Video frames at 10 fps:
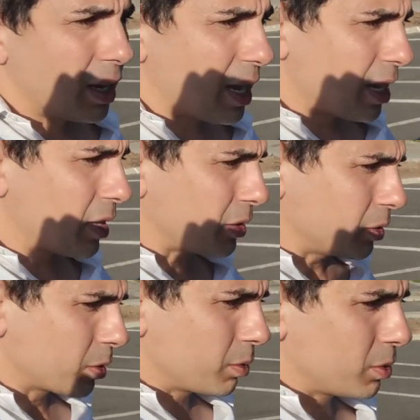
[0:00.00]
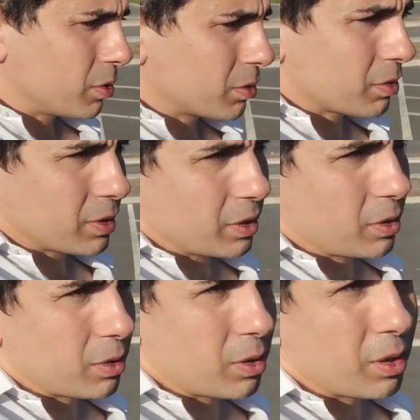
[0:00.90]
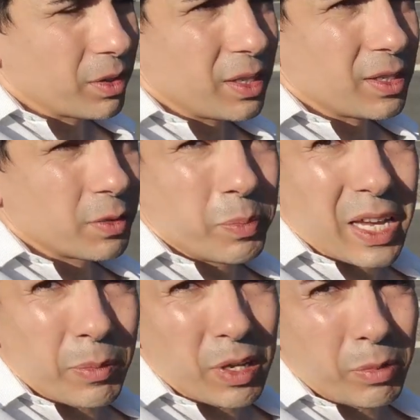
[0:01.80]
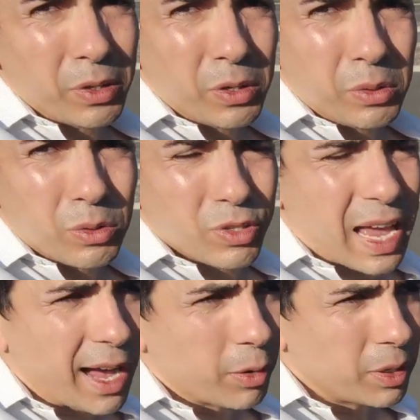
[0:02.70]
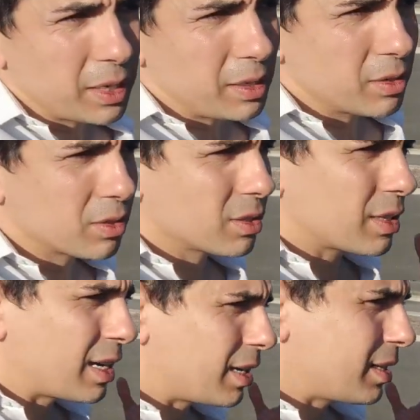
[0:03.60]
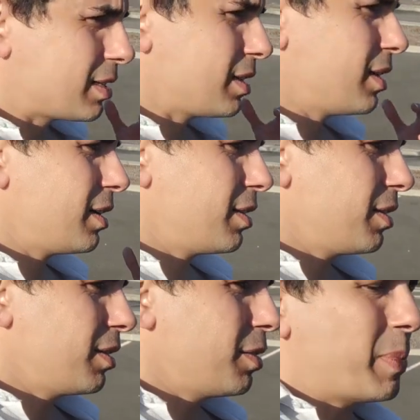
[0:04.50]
And that includes, you know, all these BMWs, Audis, the